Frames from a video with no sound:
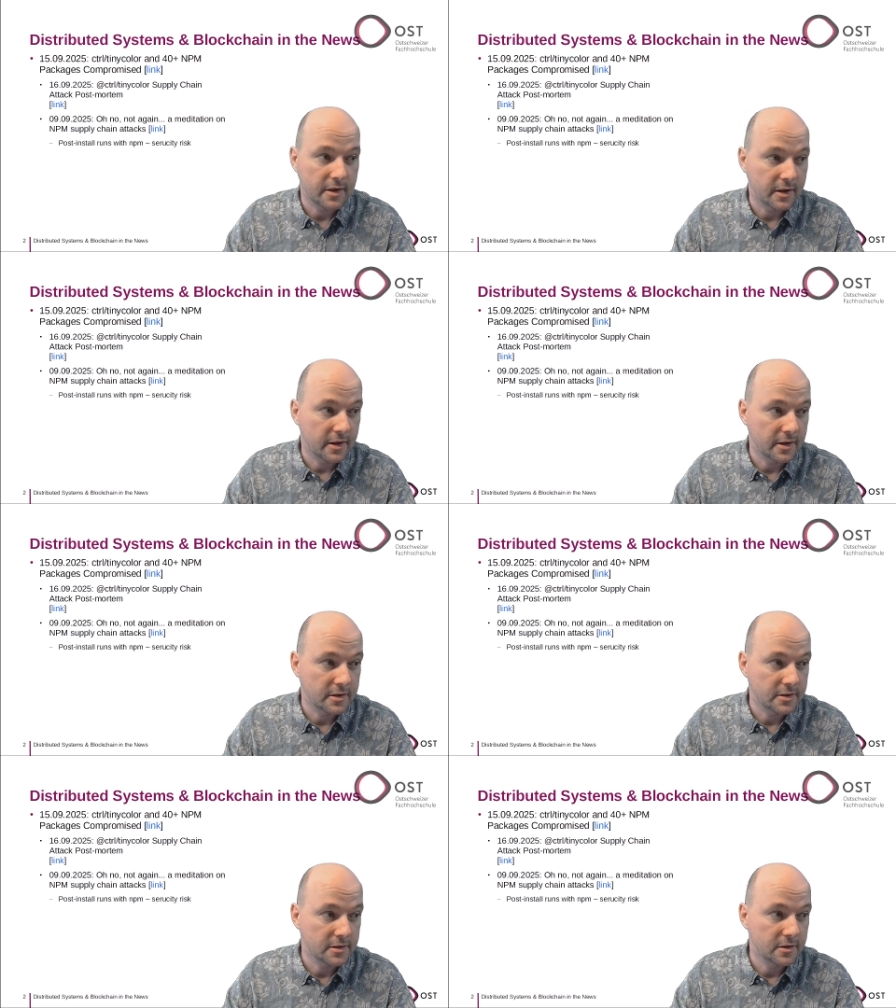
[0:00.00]

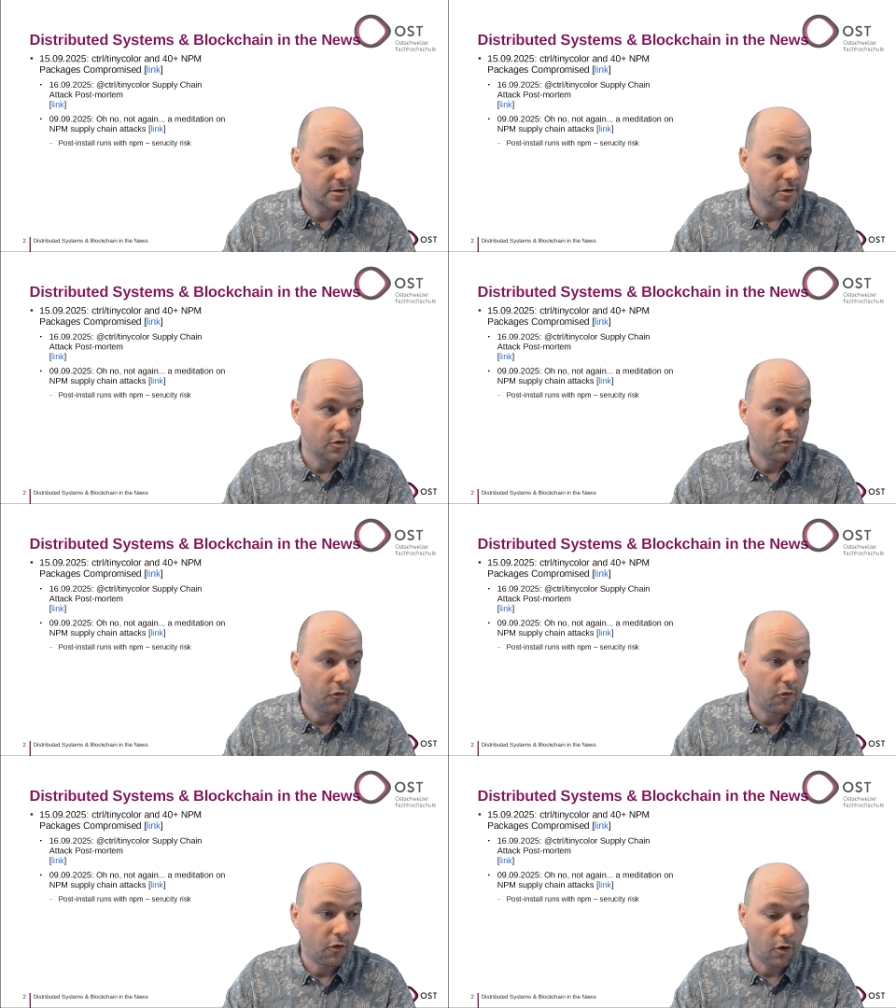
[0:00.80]
It's the
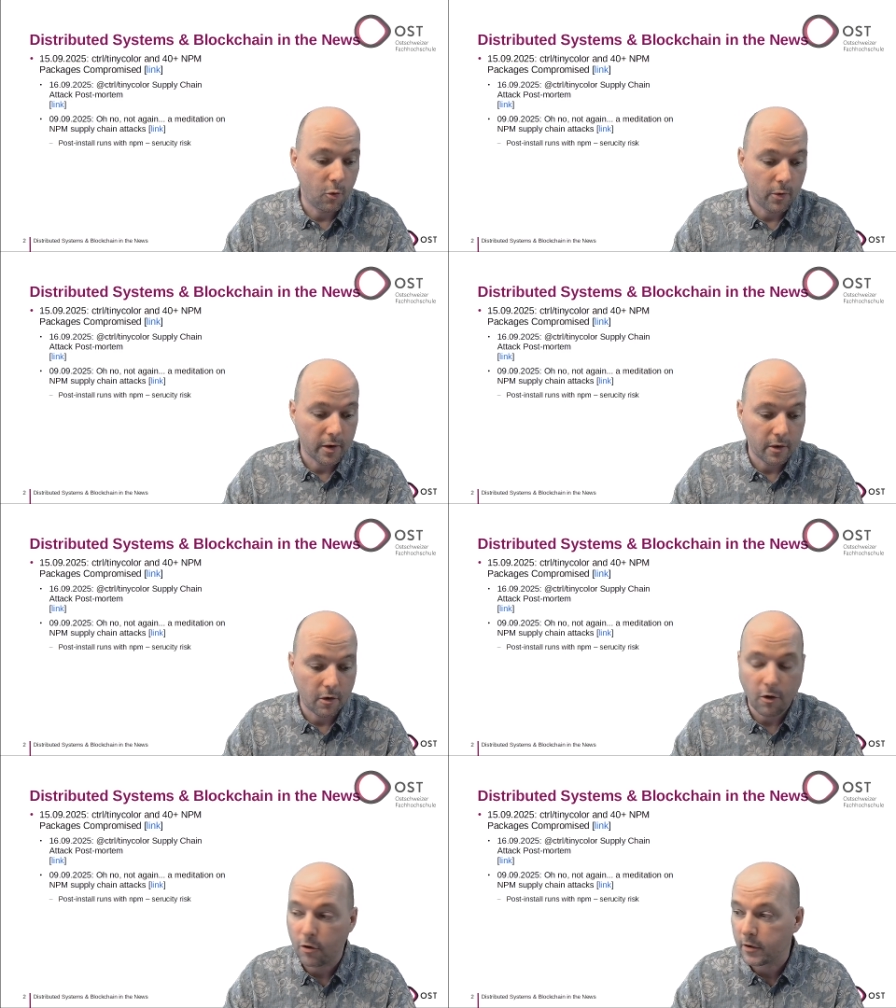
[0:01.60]
following
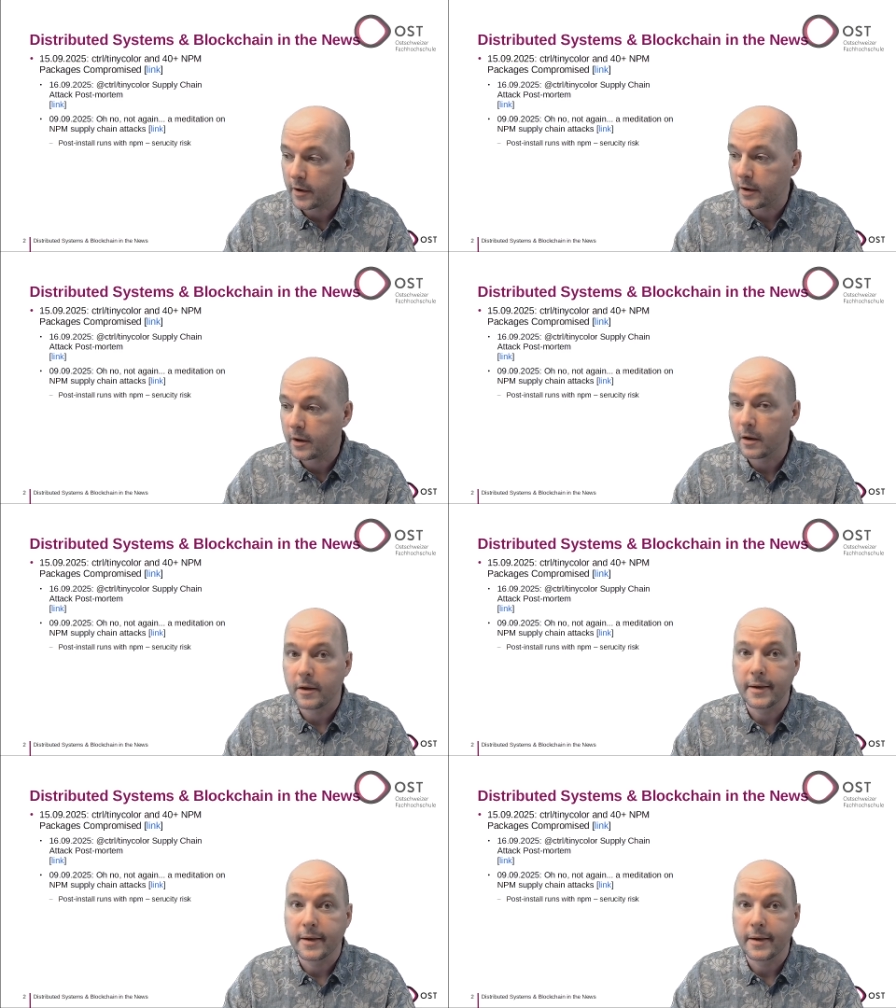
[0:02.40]
article